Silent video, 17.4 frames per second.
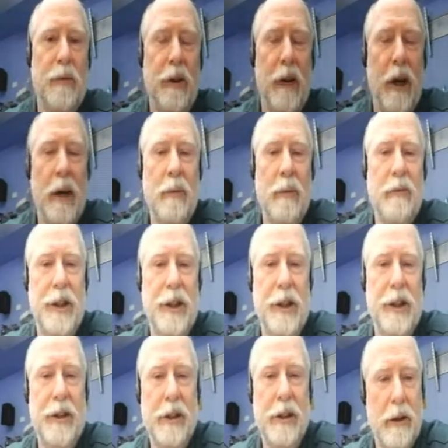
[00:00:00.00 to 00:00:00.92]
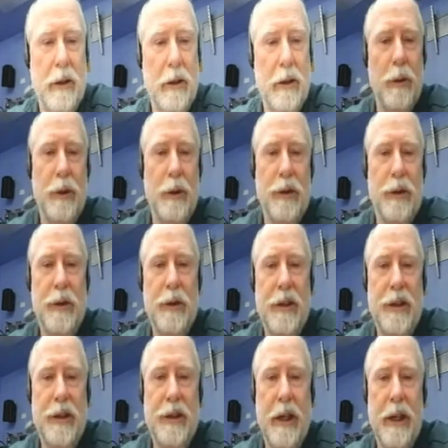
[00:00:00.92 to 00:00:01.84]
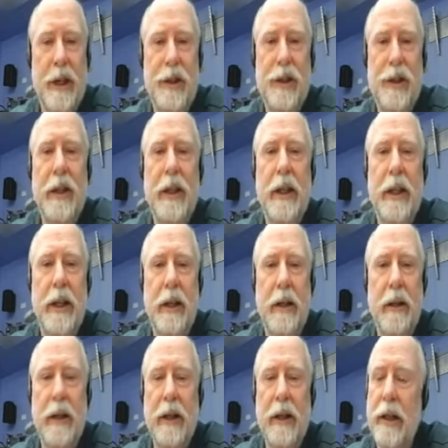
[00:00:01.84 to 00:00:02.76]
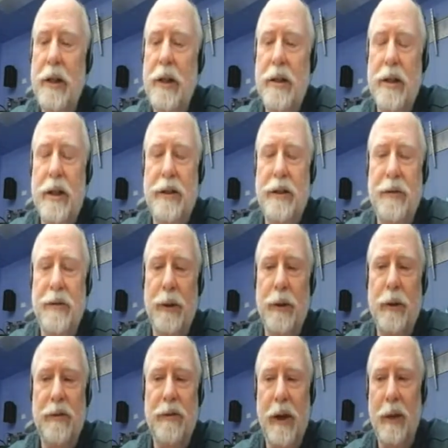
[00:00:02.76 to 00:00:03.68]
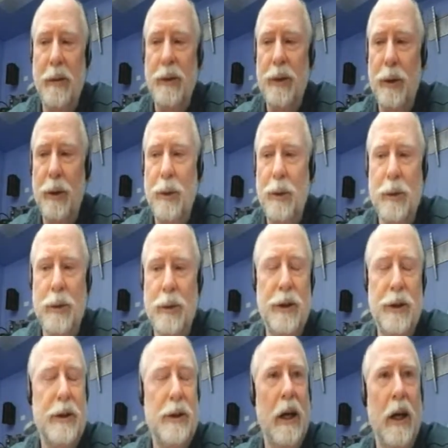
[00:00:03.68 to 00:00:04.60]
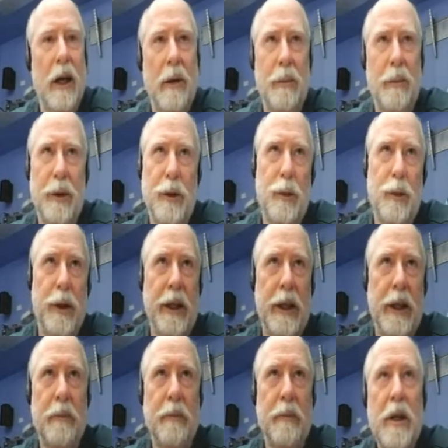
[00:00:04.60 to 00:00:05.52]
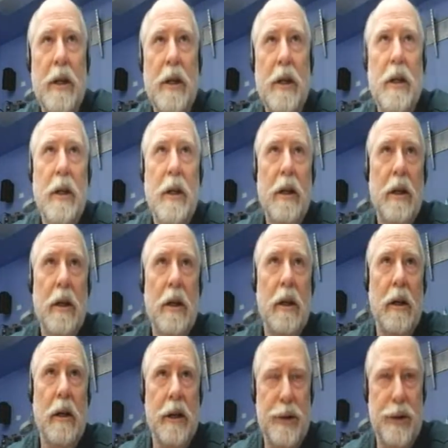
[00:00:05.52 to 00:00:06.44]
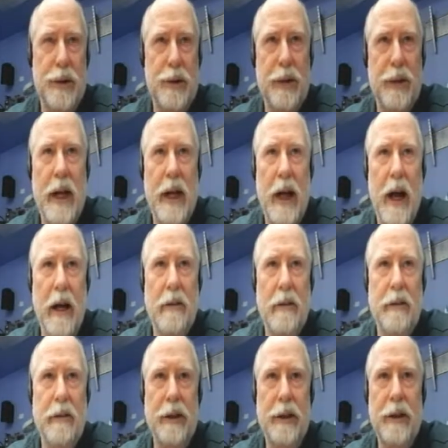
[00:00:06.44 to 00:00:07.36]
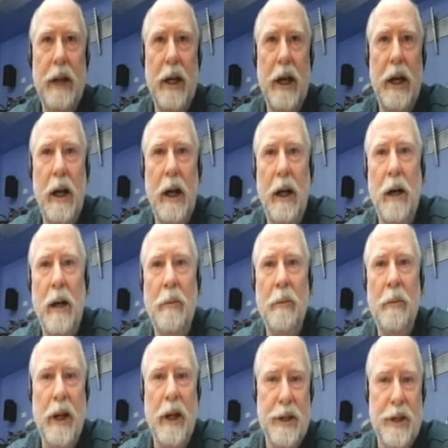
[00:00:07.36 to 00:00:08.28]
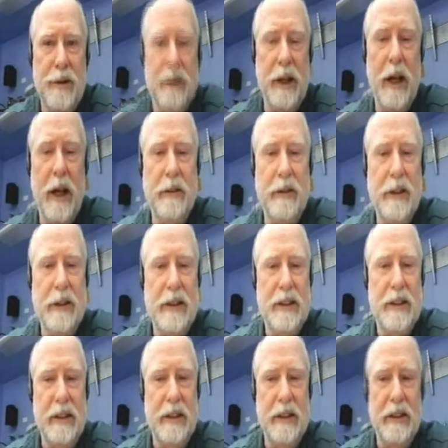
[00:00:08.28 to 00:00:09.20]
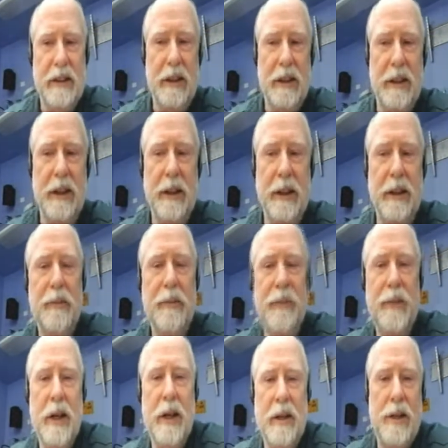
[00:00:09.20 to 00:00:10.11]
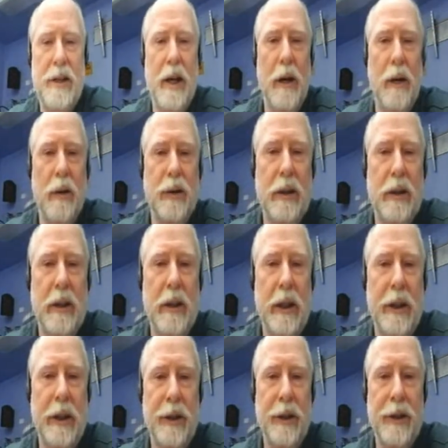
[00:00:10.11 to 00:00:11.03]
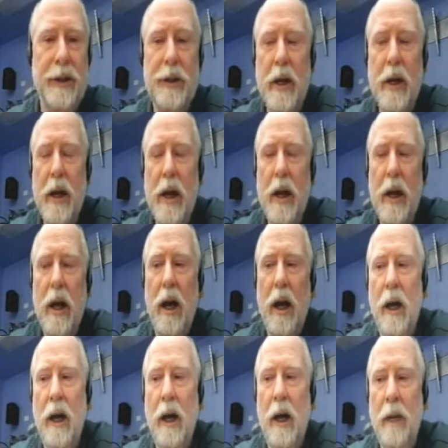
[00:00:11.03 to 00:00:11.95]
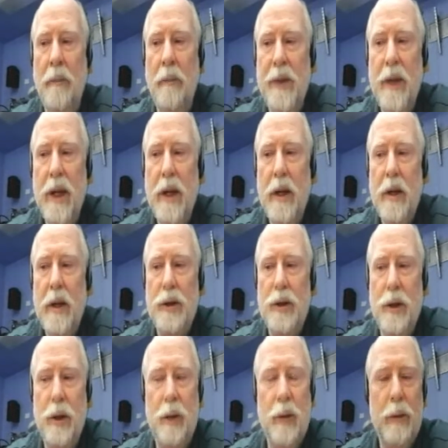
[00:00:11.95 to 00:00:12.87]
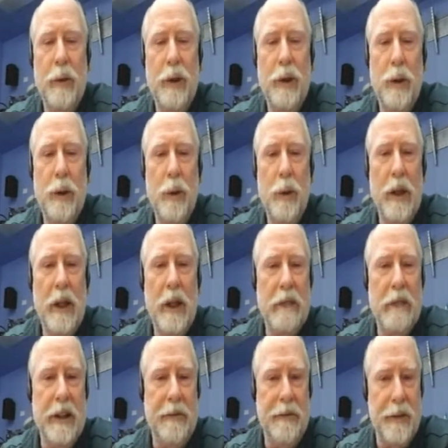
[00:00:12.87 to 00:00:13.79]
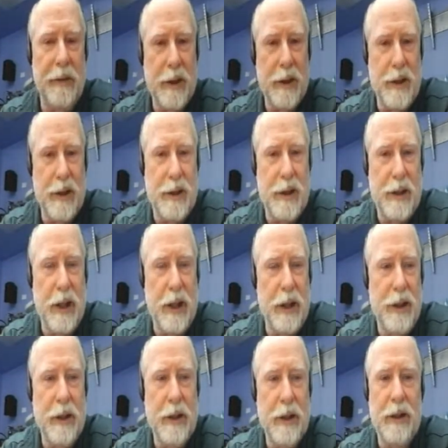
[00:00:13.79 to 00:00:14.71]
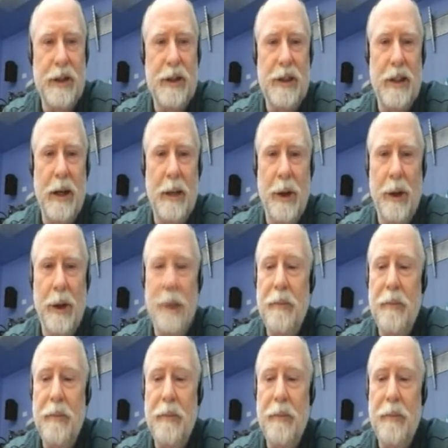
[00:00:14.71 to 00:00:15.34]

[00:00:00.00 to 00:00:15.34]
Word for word: farm, which is uh, closer to the station here. And each of these fuel farms holds uh, between uh, 300 um, and 360,000 uh, liters. Um, so when we totally refill the station in summer,